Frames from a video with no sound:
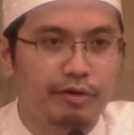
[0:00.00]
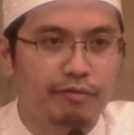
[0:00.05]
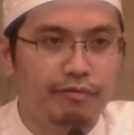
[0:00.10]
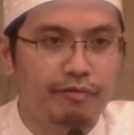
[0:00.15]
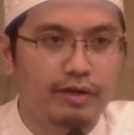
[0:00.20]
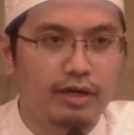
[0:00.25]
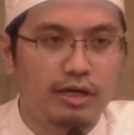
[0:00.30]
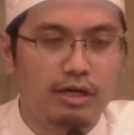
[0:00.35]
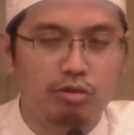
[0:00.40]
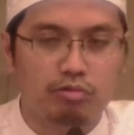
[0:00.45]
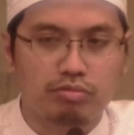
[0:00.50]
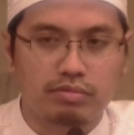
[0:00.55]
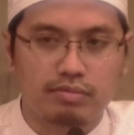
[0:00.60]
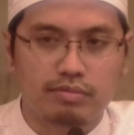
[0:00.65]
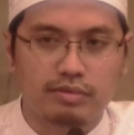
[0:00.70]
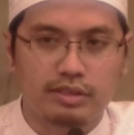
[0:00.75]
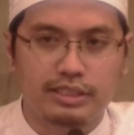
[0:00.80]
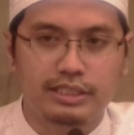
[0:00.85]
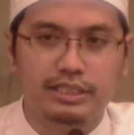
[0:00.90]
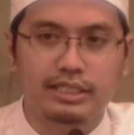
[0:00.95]
Fir'aun,
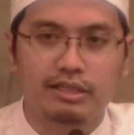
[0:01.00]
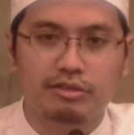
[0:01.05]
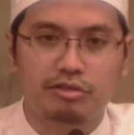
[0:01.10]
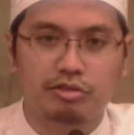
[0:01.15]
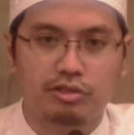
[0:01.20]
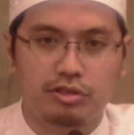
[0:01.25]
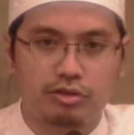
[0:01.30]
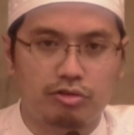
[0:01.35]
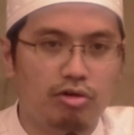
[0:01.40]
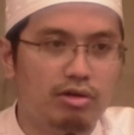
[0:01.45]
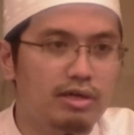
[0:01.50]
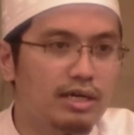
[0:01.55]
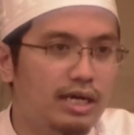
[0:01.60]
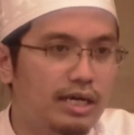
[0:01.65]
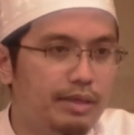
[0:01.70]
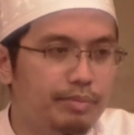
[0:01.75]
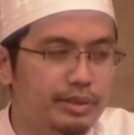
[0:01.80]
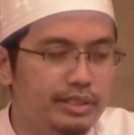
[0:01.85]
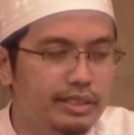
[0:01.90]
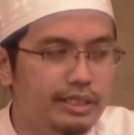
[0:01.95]
he has a strong
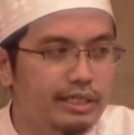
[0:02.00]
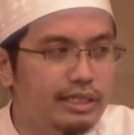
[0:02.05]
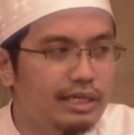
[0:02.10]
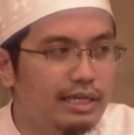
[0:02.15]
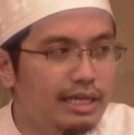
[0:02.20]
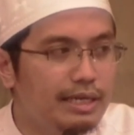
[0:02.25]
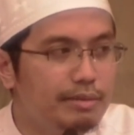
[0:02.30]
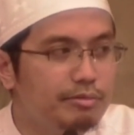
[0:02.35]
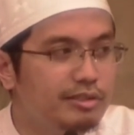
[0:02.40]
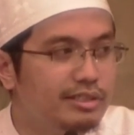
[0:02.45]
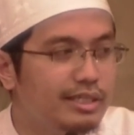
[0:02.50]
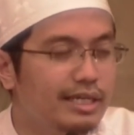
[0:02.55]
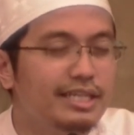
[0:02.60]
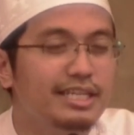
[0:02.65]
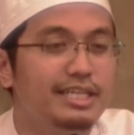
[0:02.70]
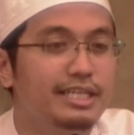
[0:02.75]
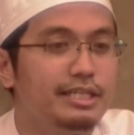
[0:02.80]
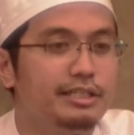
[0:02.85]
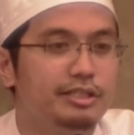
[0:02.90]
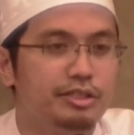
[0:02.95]
army. He claims that
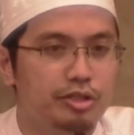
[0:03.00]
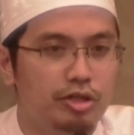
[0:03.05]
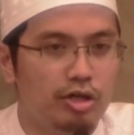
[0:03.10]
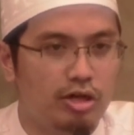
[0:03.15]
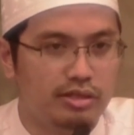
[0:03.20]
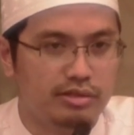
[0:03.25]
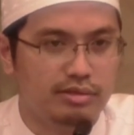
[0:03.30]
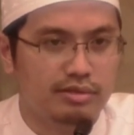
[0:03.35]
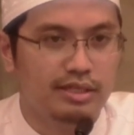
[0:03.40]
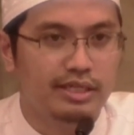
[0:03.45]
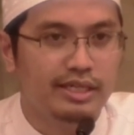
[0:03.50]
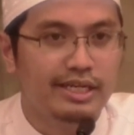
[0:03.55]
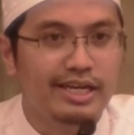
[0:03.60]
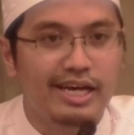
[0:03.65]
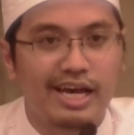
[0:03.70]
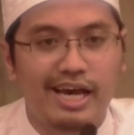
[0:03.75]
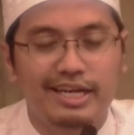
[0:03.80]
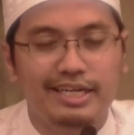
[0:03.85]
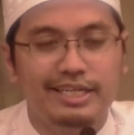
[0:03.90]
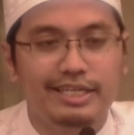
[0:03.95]
he is God,
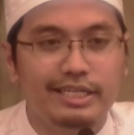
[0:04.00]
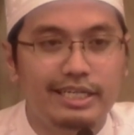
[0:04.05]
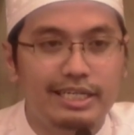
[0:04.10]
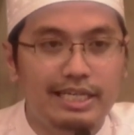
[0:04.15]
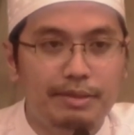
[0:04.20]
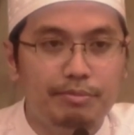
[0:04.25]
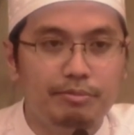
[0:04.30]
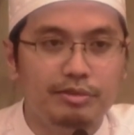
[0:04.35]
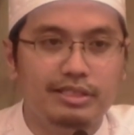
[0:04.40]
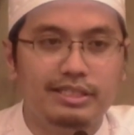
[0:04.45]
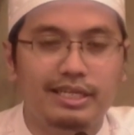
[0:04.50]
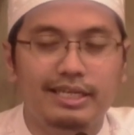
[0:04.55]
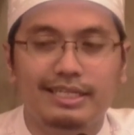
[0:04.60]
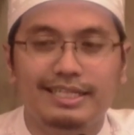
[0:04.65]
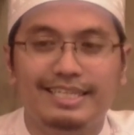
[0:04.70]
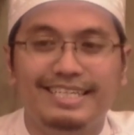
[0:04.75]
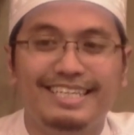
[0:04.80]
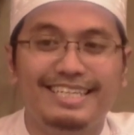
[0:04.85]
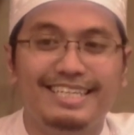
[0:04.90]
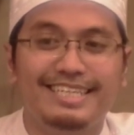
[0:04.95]
and he claims that
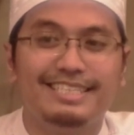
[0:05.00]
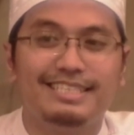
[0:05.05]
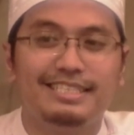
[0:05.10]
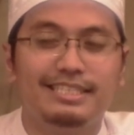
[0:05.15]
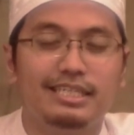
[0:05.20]
he is